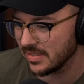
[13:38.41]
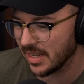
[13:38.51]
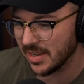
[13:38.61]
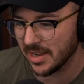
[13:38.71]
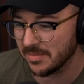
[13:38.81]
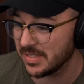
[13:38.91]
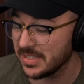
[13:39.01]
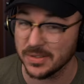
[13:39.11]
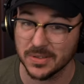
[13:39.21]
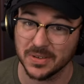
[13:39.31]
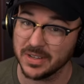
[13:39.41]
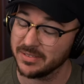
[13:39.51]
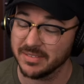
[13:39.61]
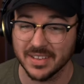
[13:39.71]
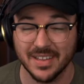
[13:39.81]
I'm still
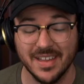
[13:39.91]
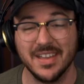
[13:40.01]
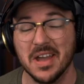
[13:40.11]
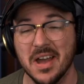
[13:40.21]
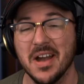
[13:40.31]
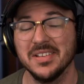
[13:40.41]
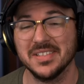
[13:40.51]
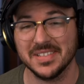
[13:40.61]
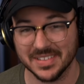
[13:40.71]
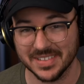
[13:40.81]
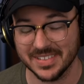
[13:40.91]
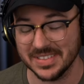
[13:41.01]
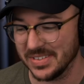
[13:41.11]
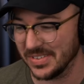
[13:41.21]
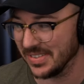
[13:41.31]
learning constantly.
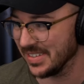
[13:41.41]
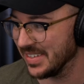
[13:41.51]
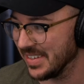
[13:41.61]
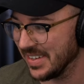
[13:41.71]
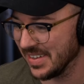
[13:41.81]
Literally